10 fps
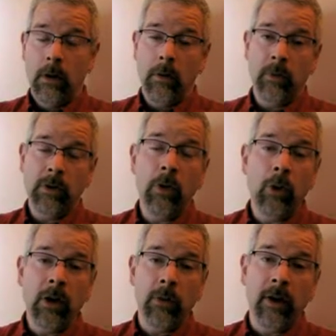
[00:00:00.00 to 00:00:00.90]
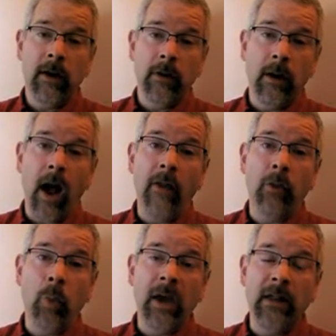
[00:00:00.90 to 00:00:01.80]
uh, we started looking around at
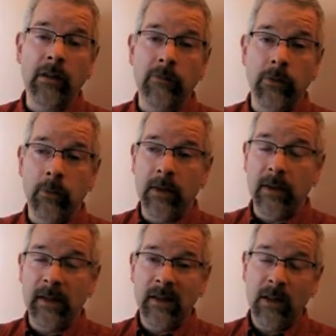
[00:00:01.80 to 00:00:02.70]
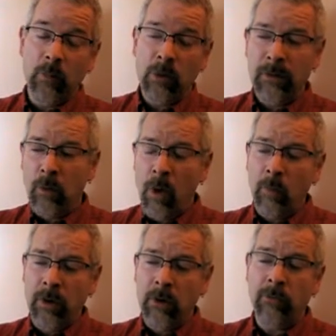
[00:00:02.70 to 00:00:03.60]
other ways of doing it. And he said, "Well, you know
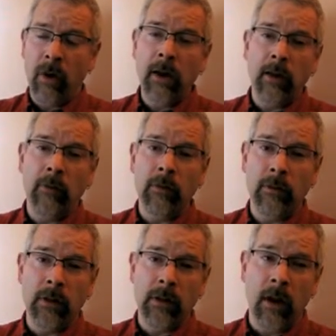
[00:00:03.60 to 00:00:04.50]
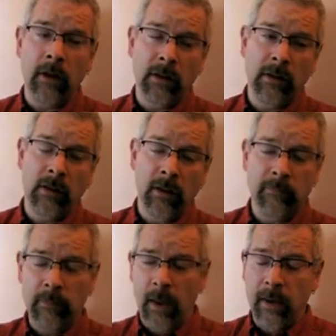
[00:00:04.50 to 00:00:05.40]
what? We could try another design." He said, "I
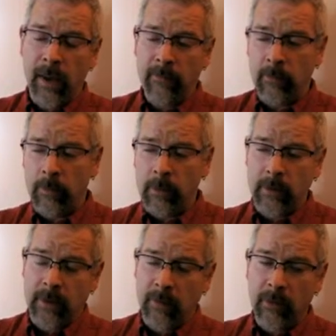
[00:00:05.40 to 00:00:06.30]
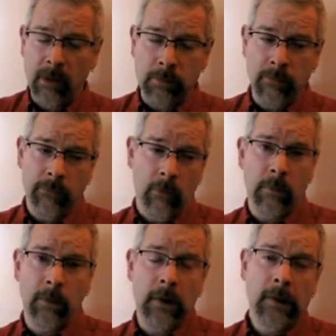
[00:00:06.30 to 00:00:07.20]
I haven't really done this
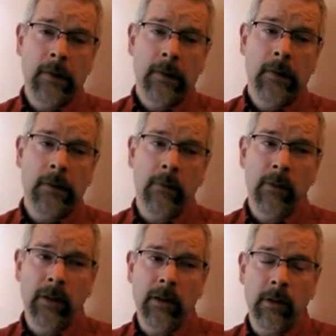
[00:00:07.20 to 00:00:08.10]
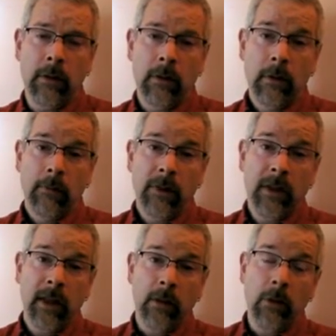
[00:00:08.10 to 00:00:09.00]
before, but you know, let's uh,
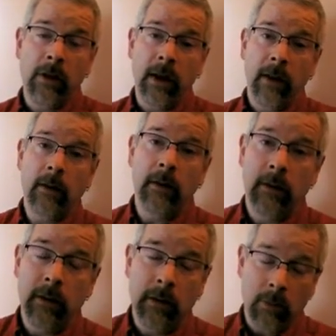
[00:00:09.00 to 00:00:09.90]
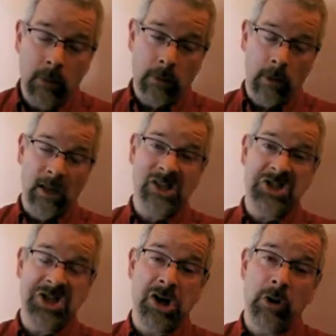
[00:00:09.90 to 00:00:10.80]
let's take a look at it." And he started uh,
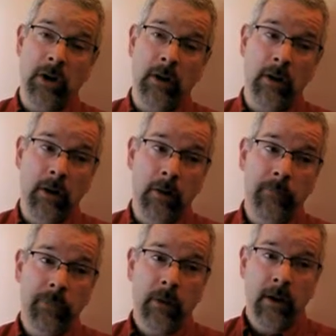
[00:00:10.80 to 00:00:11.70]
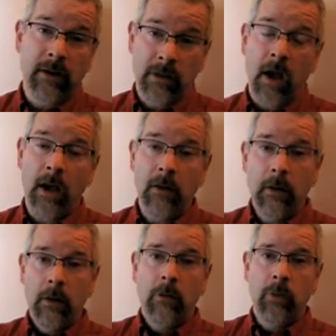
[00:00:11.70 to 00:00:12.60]
engineering uh, a design
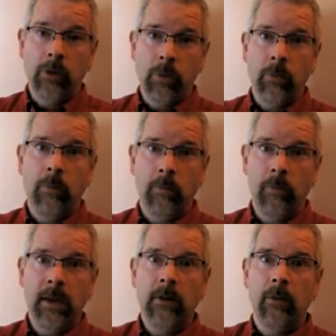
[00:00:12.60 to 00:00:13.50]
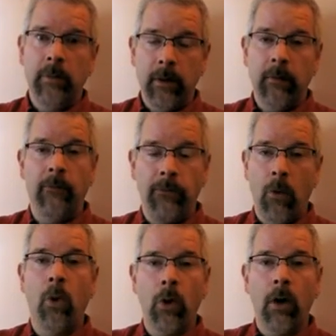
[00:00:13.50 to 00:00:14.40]
which would mean there would be
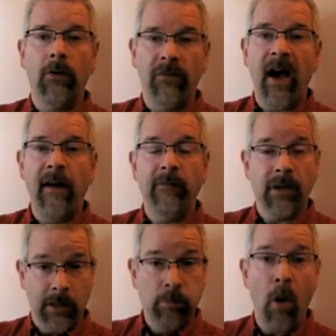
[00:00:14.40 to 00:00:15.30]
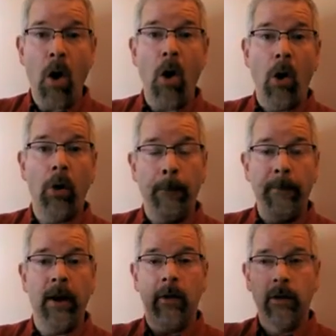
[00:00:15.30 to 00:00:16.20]
four or five small
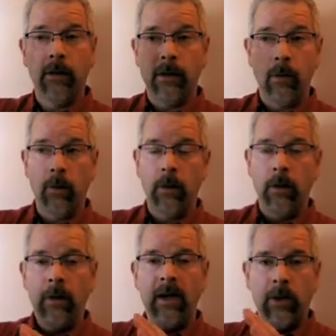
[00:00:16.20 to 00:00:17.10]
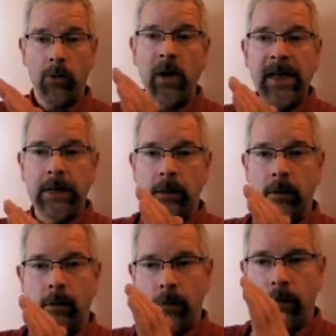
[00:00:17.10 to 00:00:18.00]
bearings that would cradle
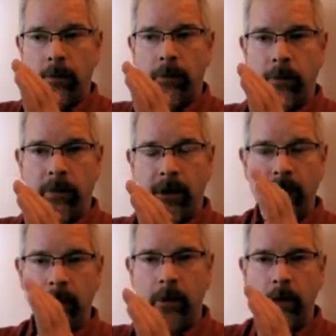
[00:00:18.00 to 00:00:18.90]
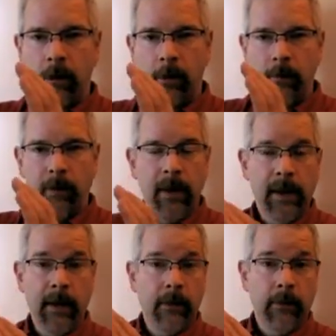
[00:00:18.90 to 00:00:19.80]
the cylinder.
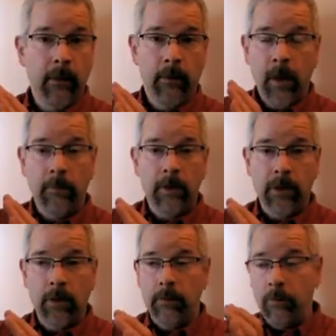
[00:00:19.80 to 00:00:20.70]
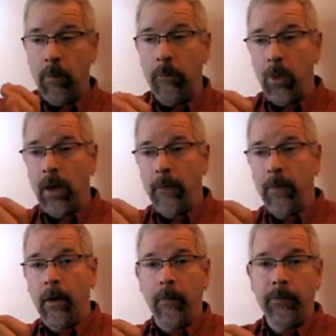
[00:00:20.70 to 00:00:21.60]
And um, I'm just going to put up
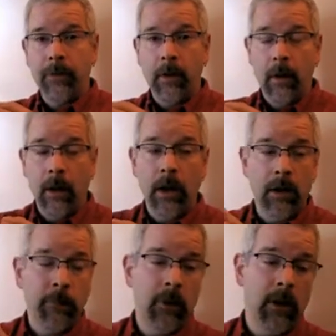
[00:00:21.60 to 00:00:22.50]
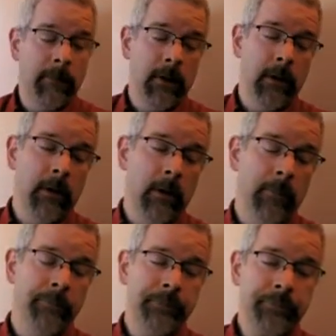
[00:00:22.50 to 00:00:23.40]
a, I'm going to put up a, um,